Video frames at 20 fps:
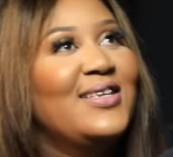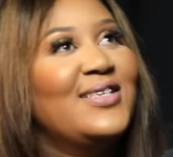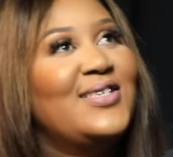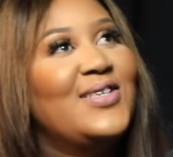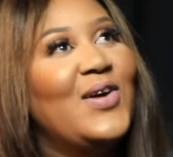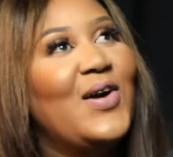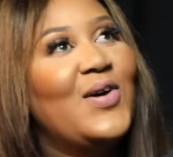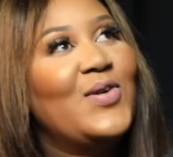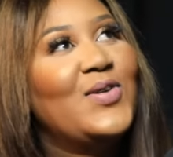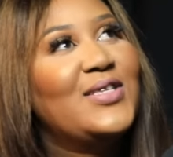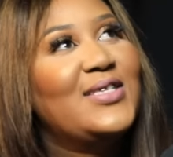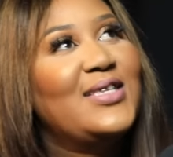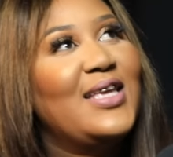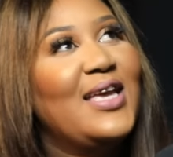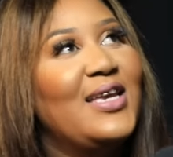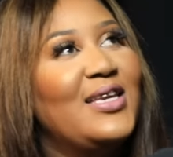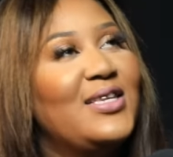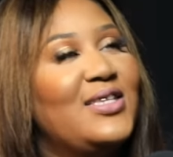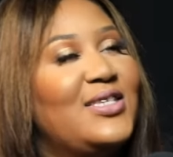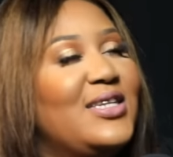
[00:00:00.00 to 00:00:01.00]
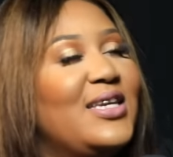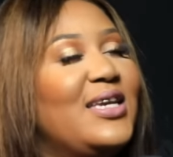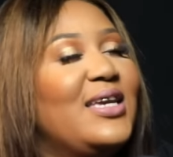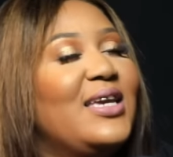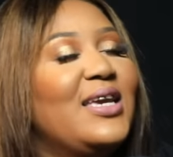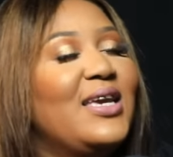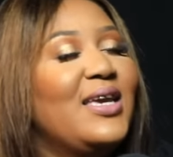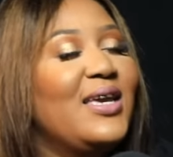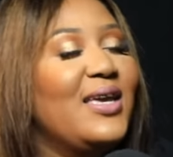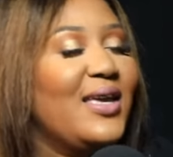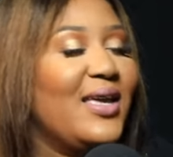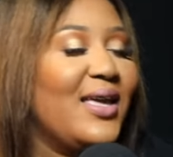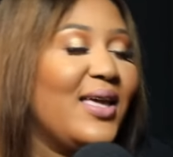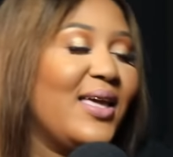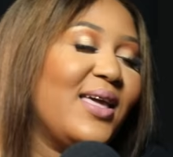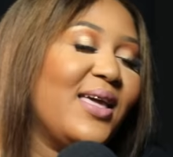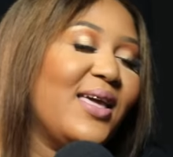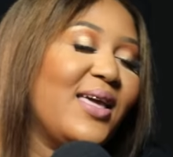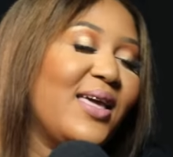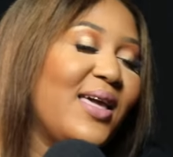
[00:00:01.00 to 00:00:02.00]
So I would say,
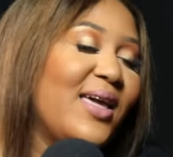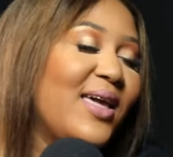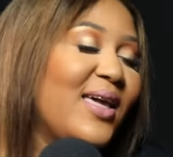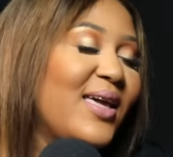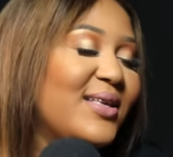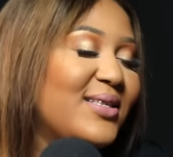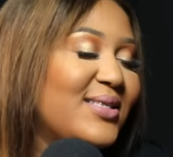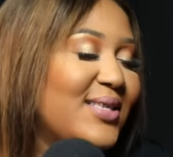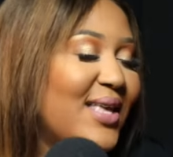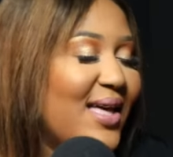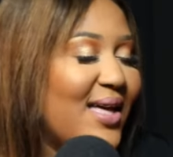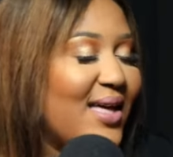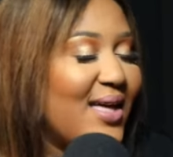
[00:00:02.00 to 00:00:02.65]
Jesus,